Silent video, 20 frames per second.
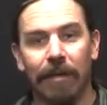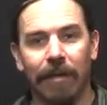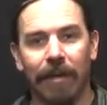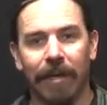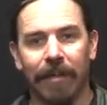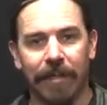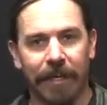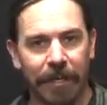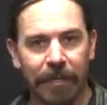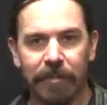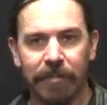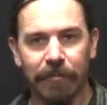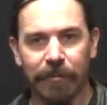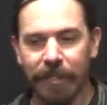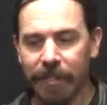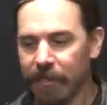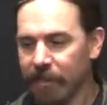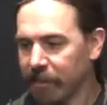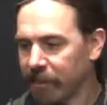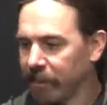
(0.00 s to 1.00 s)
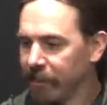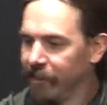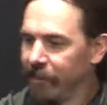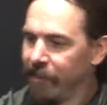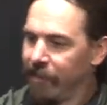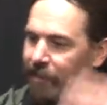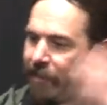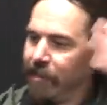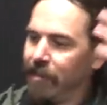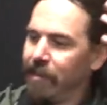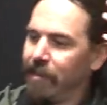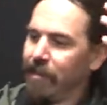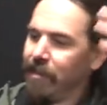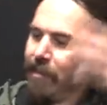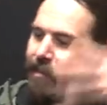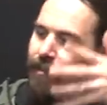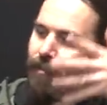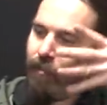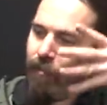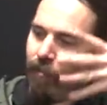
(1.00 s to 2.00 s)
And the answer is
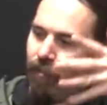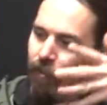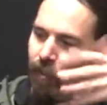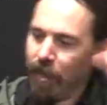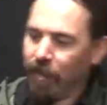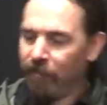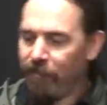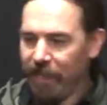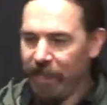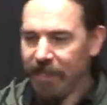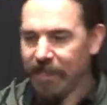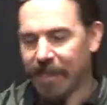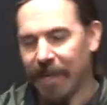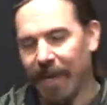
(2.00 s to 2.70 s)
one of these